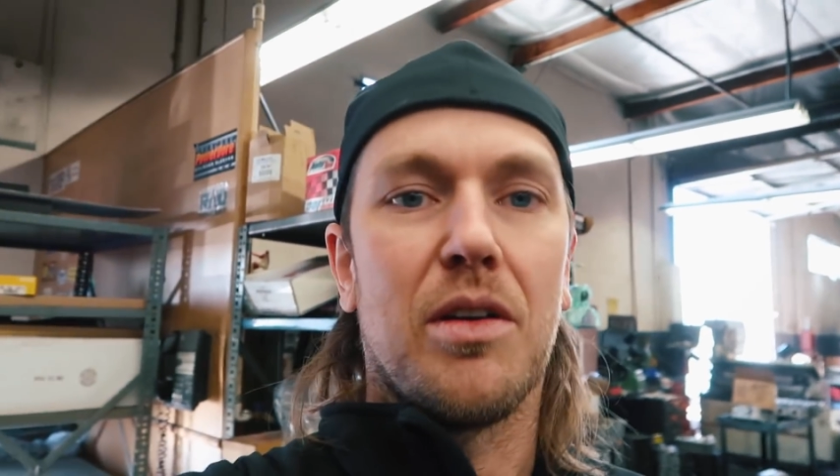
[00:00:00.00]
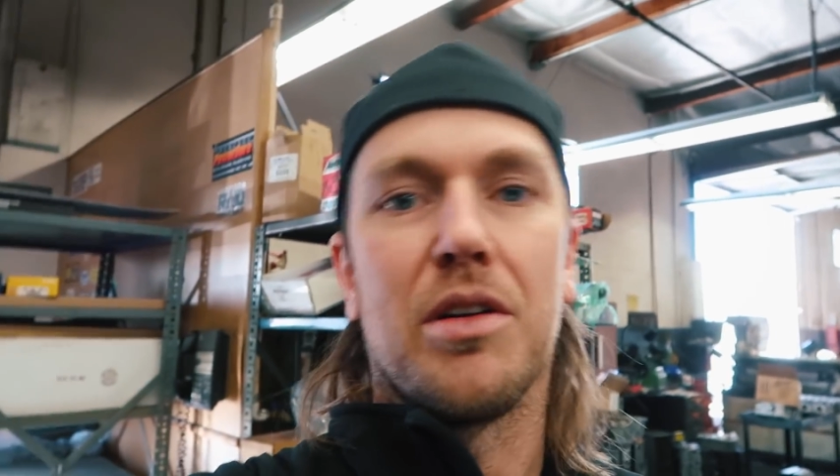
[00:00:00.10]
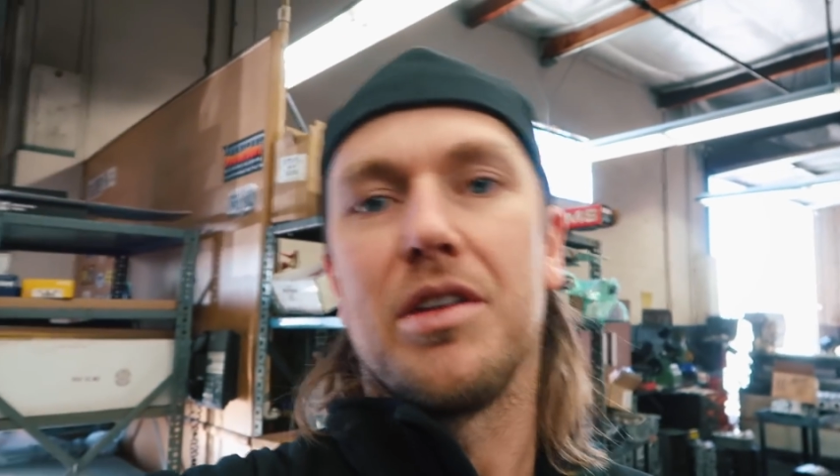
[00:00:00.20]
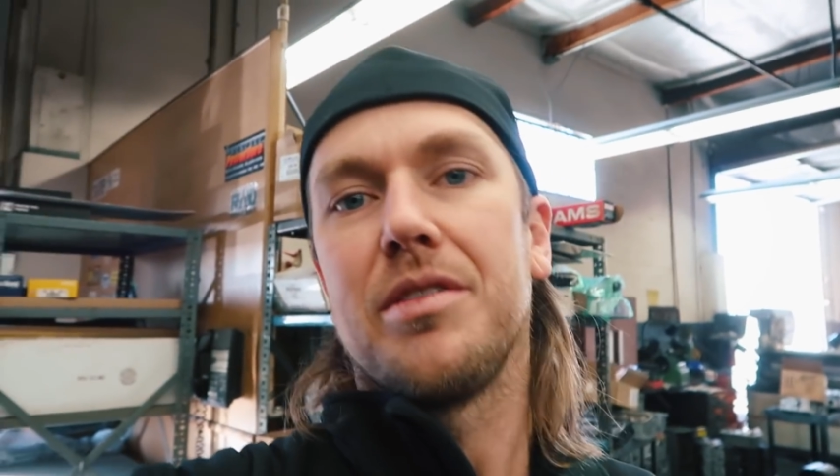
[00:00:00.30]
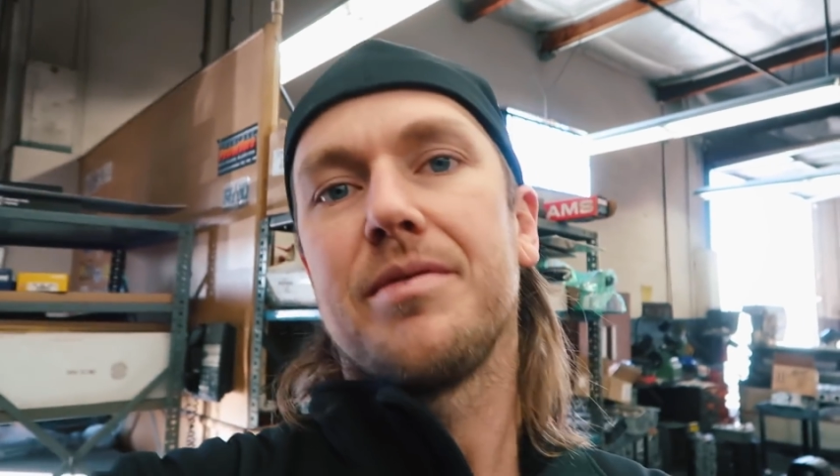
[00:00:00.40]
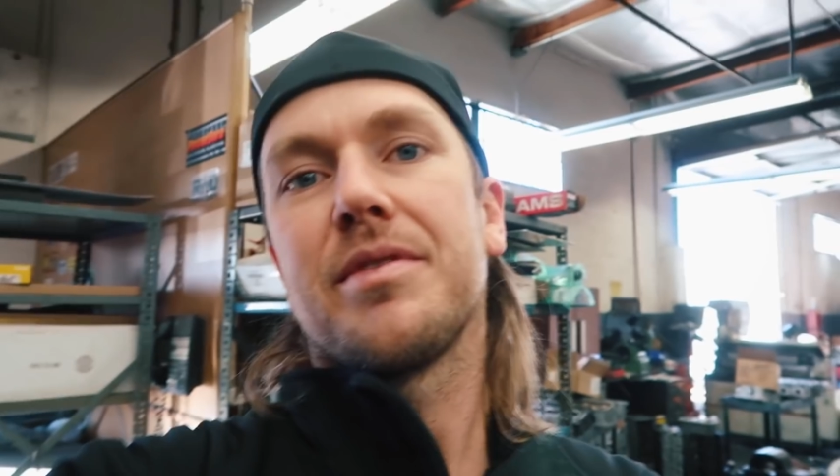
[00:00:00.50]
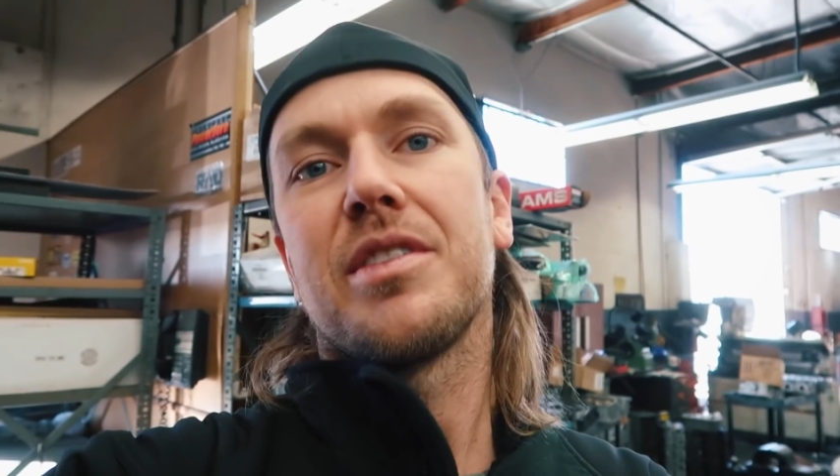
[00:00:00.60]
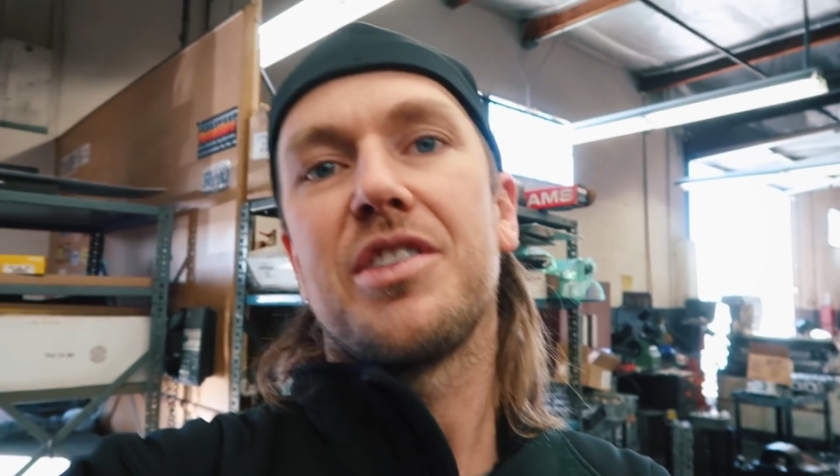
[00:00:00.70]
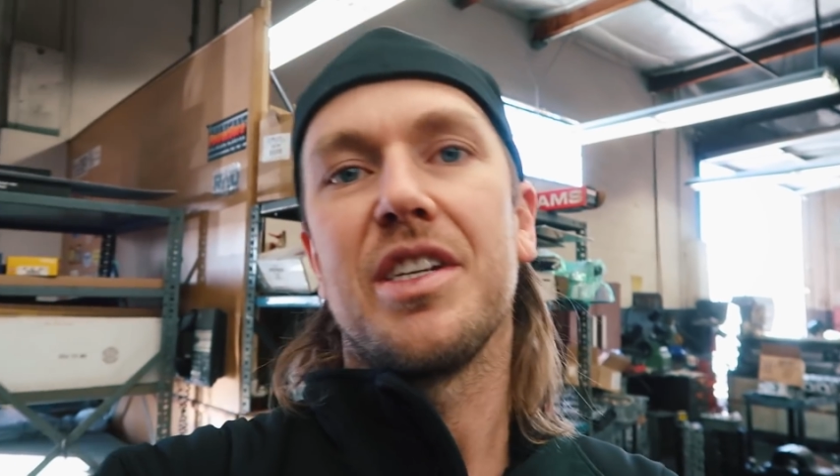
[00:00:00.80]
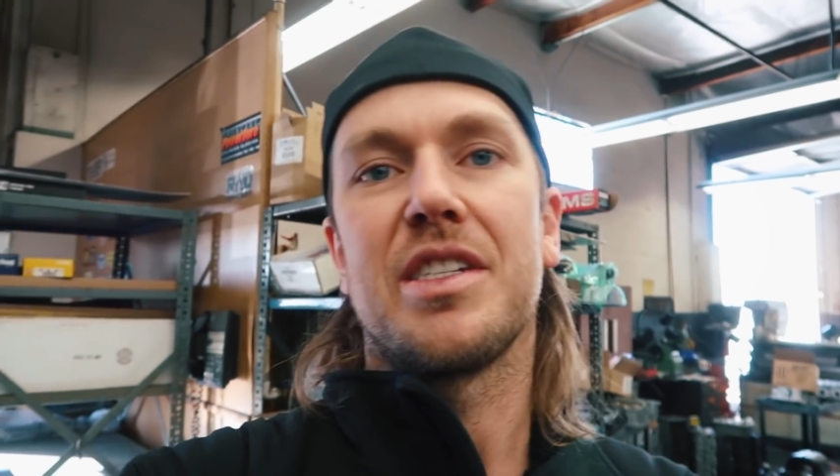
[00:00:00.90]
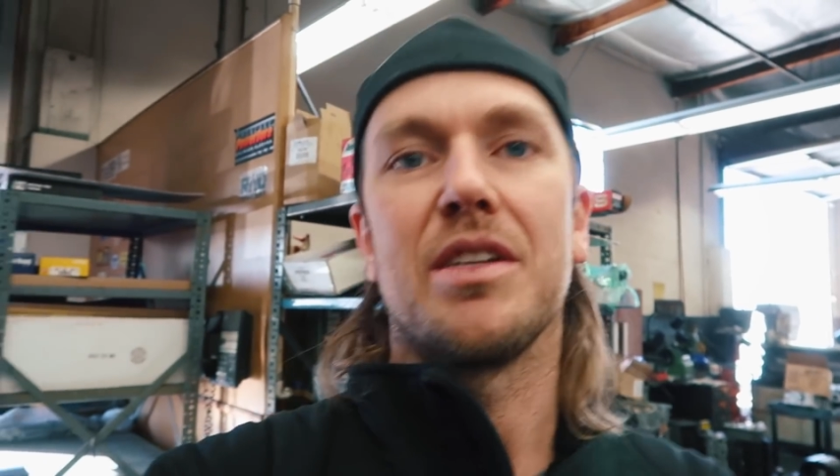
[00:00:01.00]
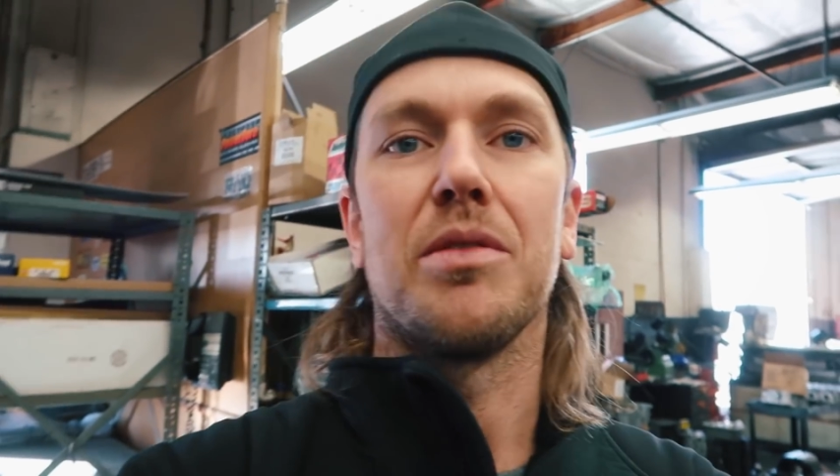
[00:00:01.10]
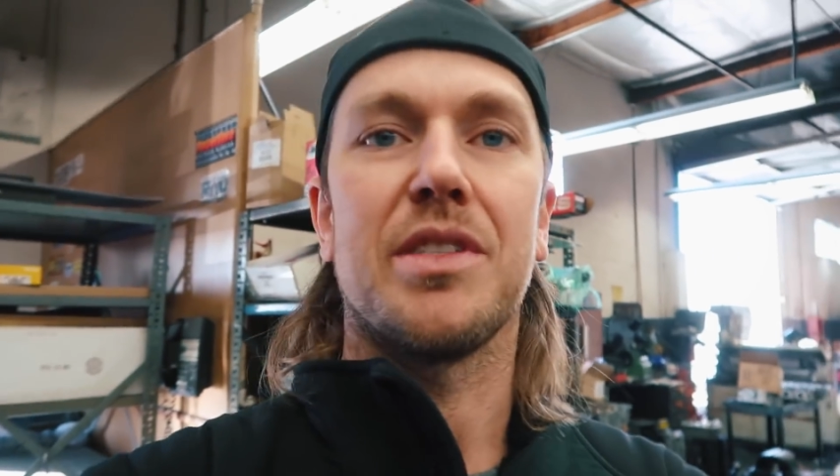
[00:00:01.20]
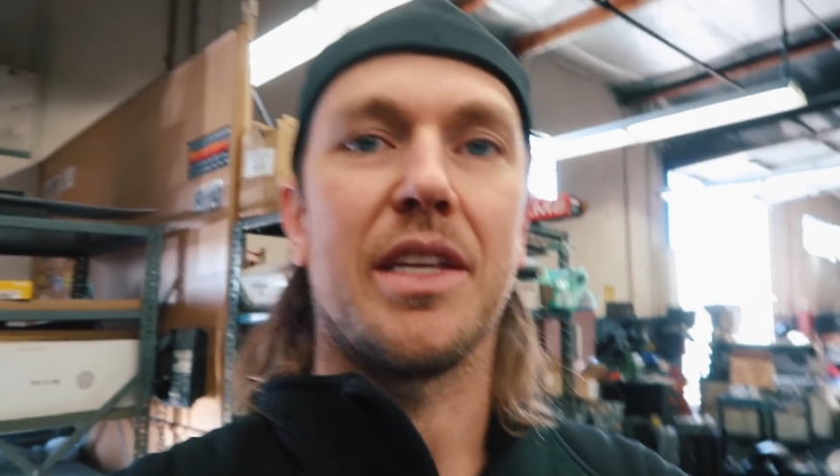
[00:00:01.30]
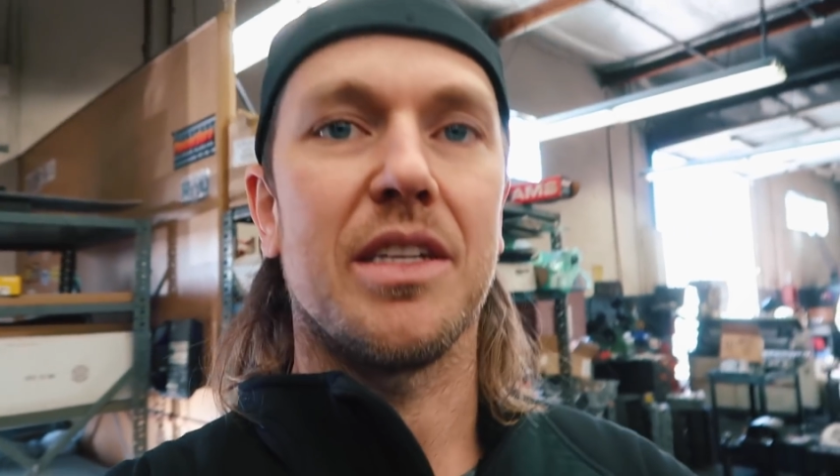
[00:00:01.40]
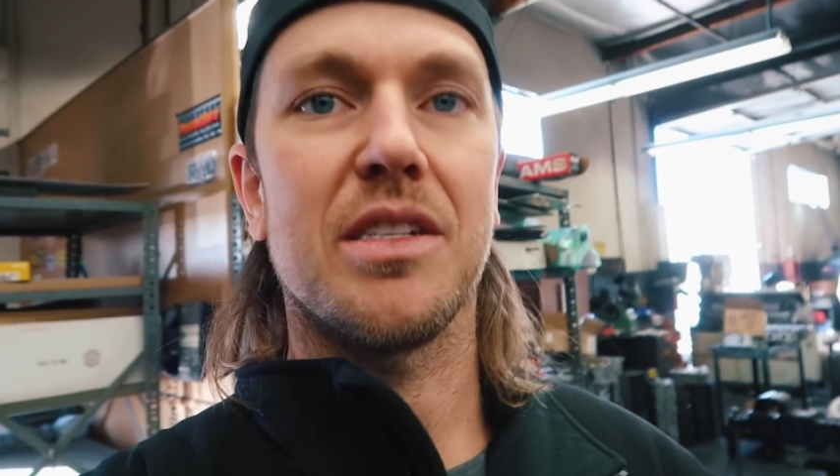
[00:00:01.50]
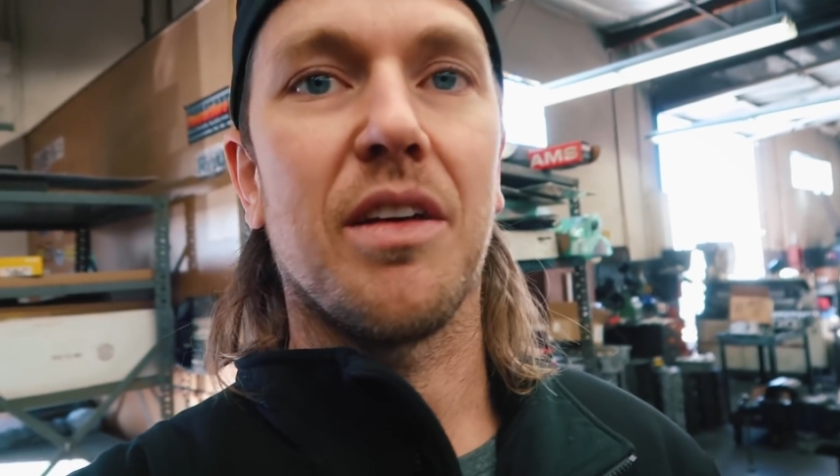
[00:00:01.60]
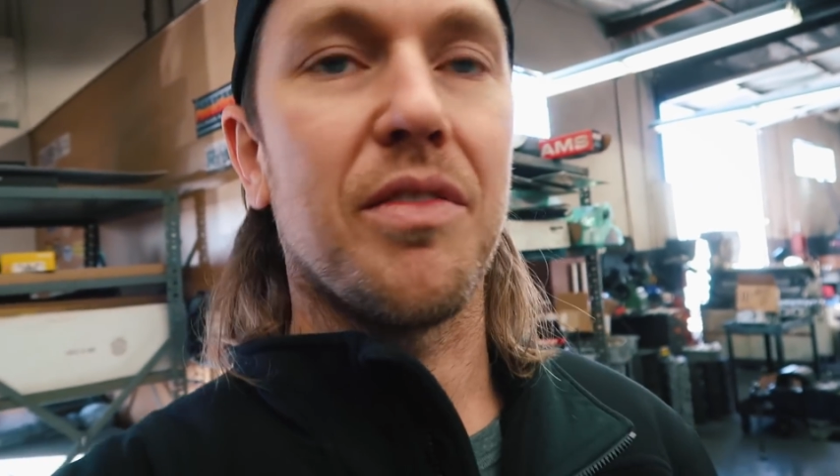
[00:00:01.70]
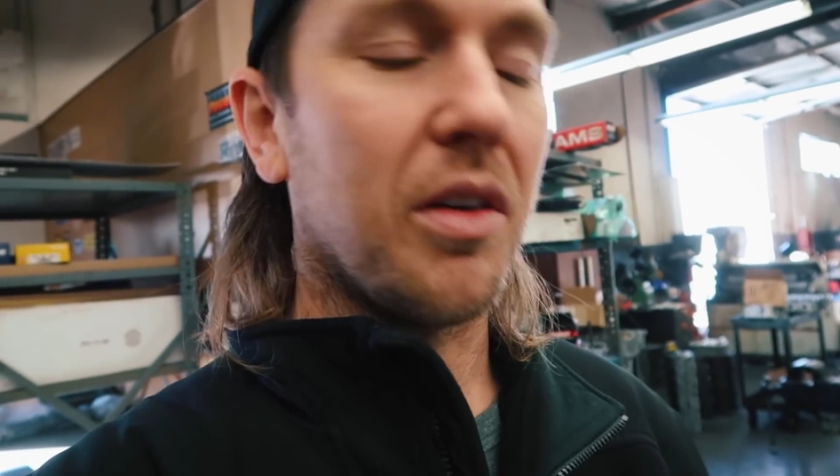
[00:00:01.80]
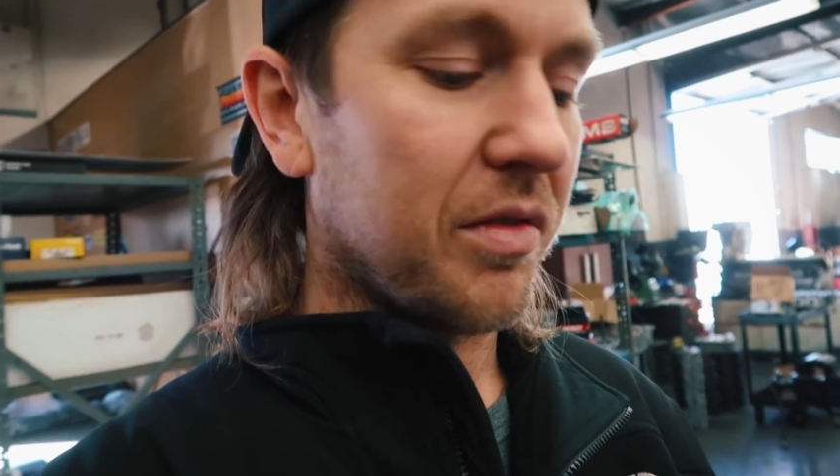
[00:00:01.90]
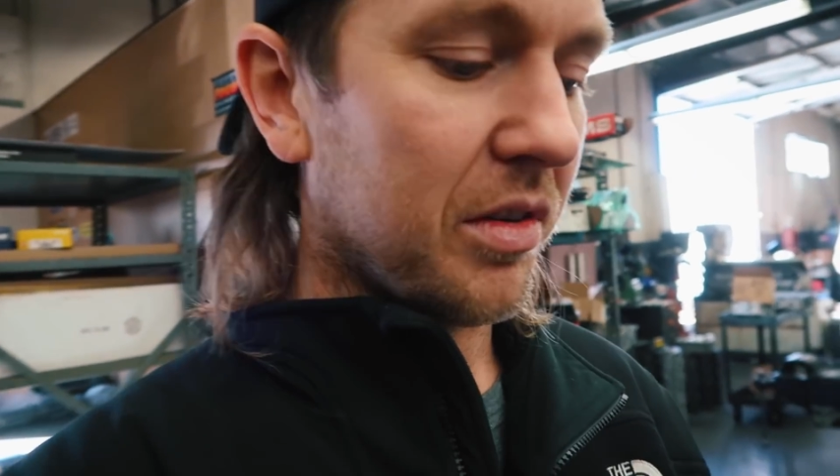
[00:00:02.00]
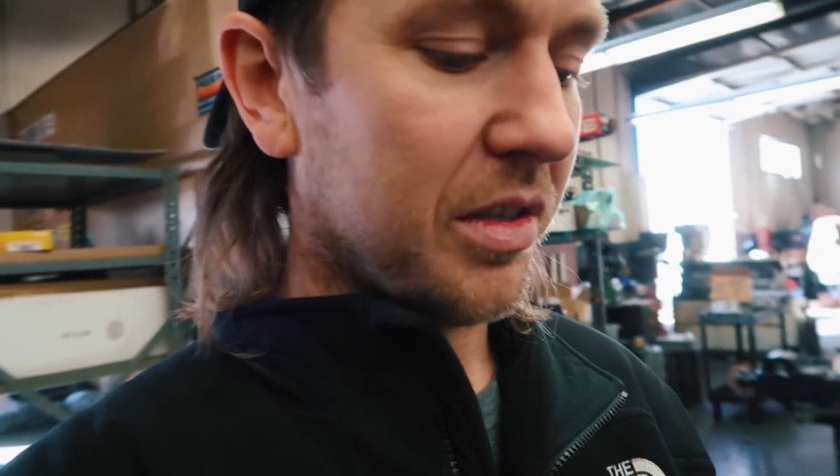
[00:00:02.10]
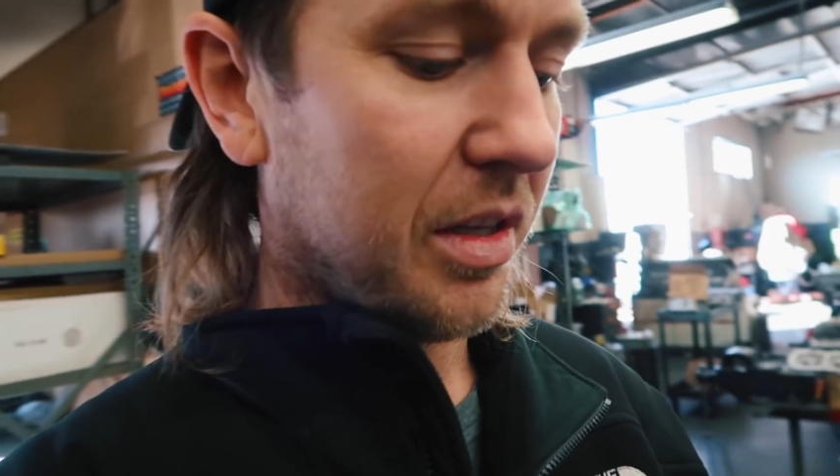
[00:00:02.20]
or GSC will send the stuff over,